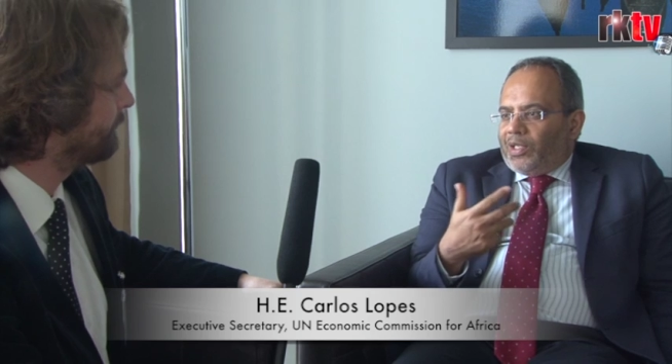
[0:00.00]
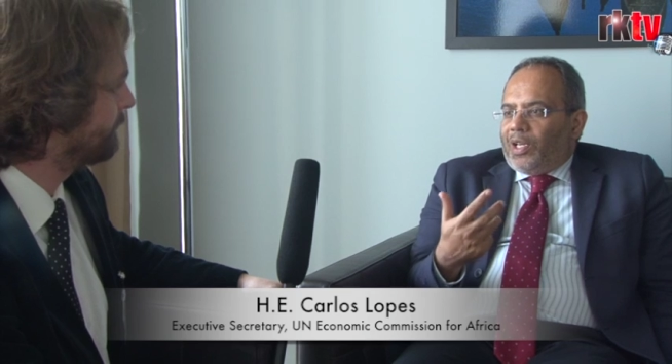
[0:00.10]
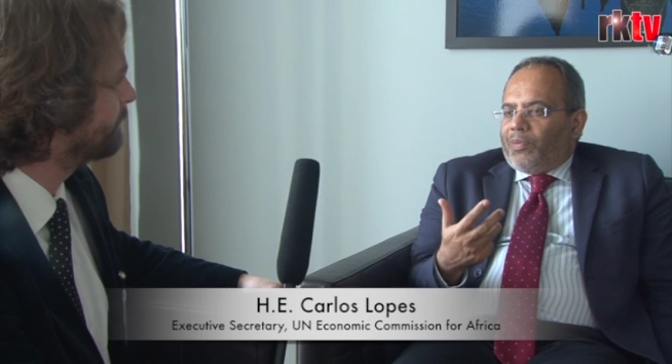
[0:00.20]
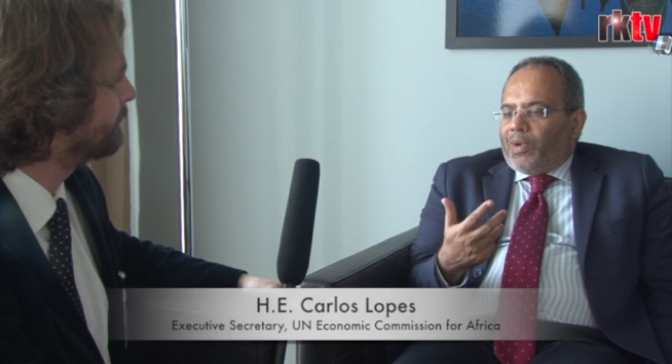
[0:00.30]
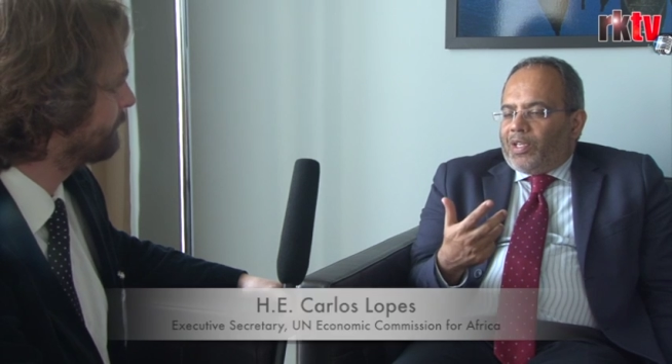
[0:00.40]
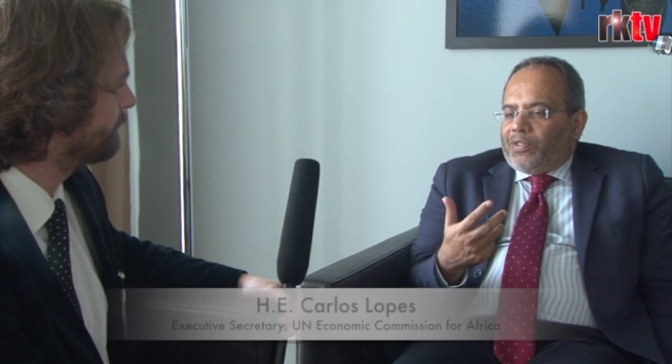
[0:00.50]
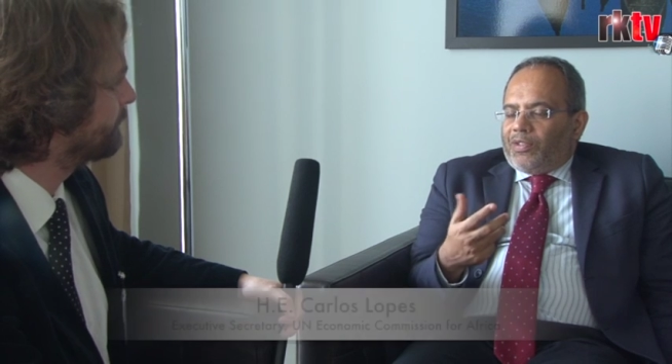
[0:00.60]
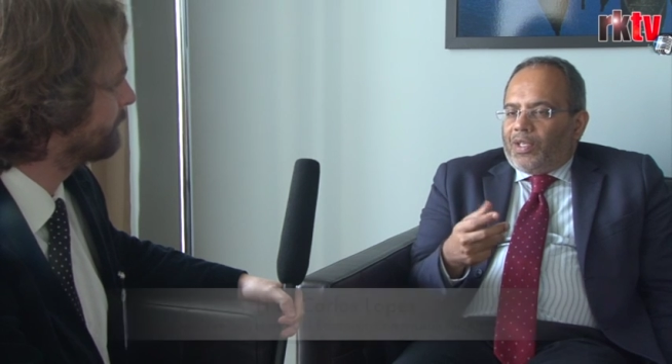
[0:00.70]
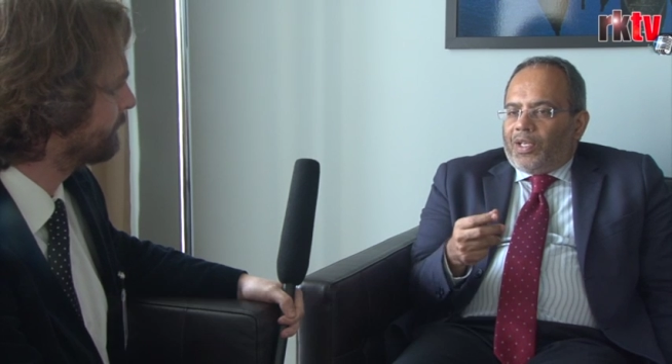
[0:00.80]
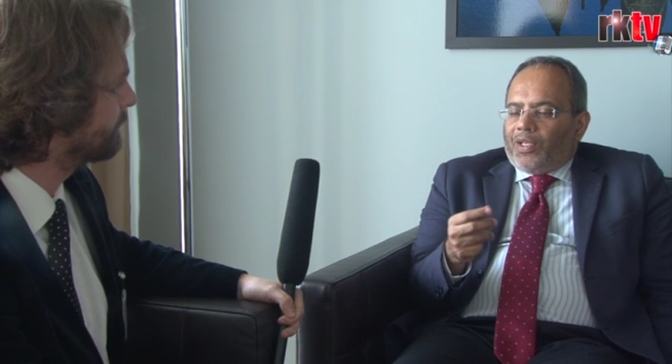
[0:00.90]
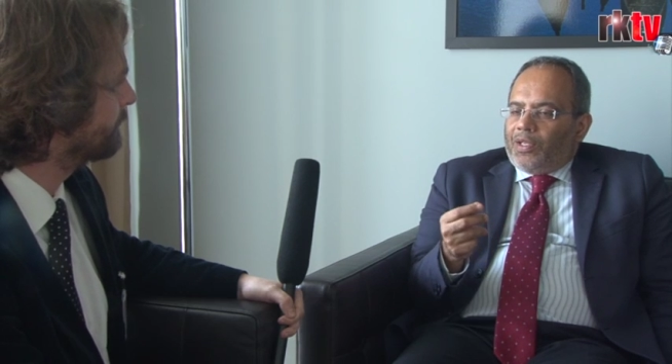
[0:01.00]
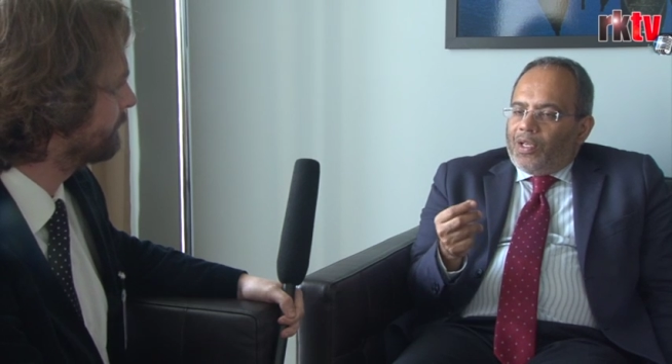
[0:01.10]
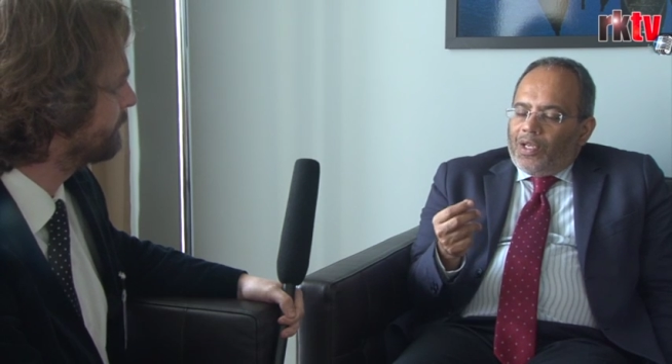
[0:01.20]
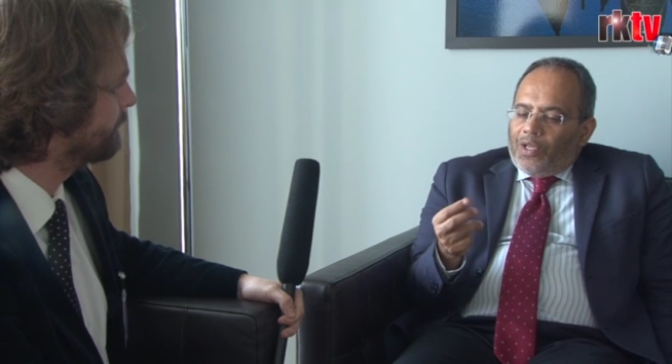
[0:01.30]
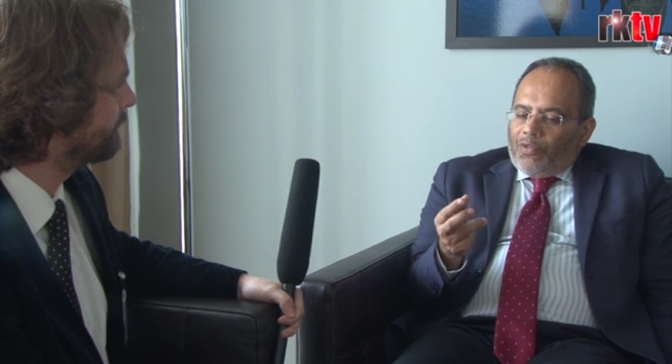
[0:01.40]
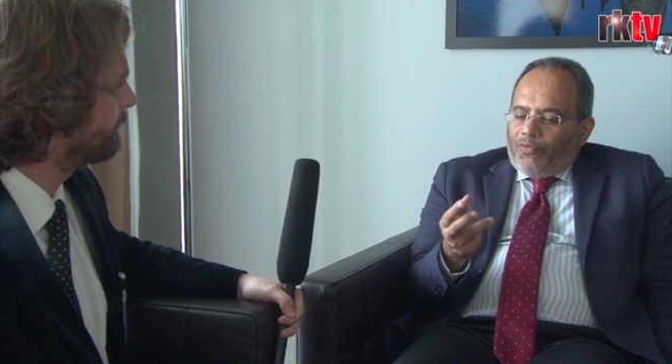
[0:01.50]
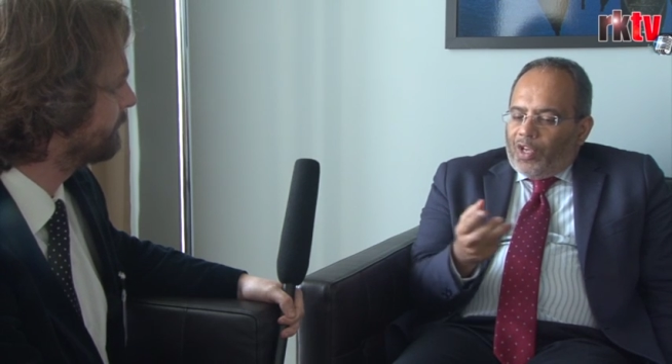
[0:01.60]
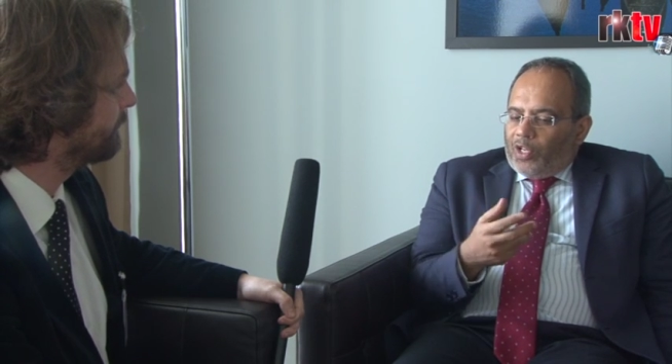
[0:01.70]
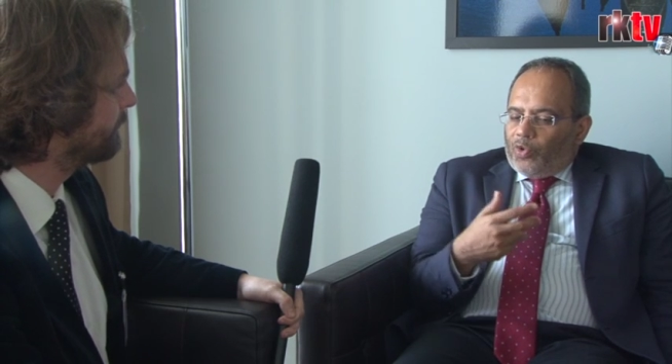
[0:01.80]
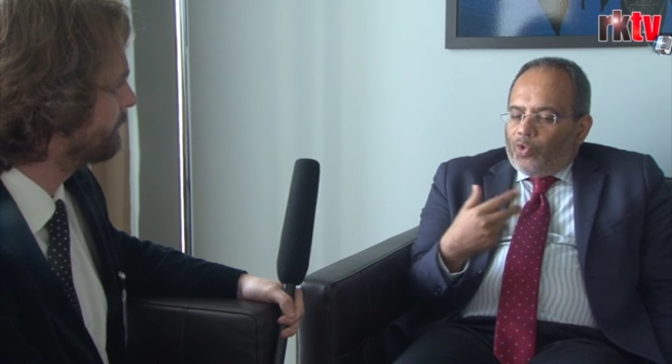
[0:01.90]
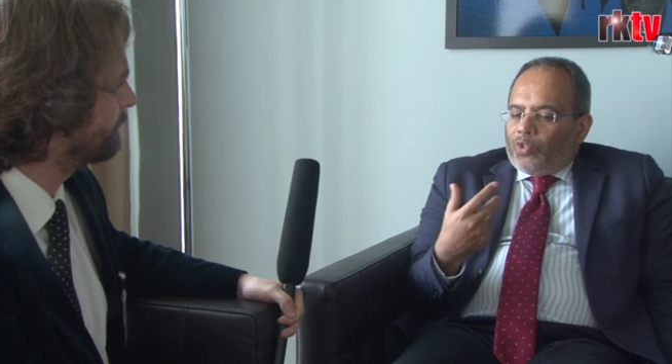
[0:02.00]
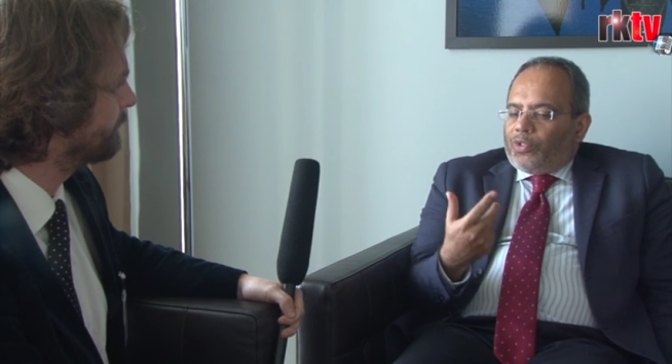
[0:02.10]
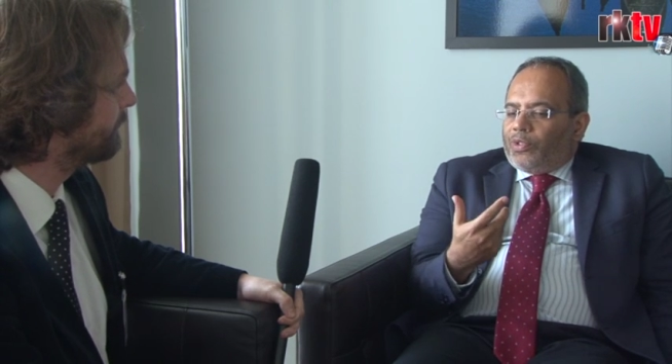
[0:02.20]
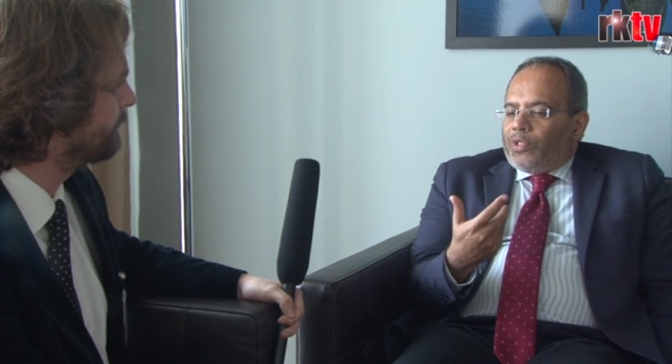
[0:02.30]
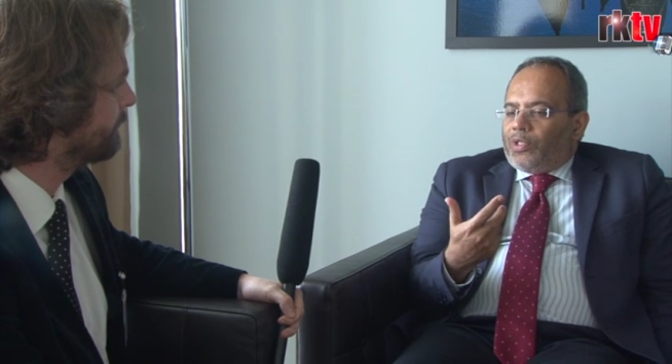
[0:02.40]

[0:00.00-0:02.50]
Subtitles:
done by ECA, very good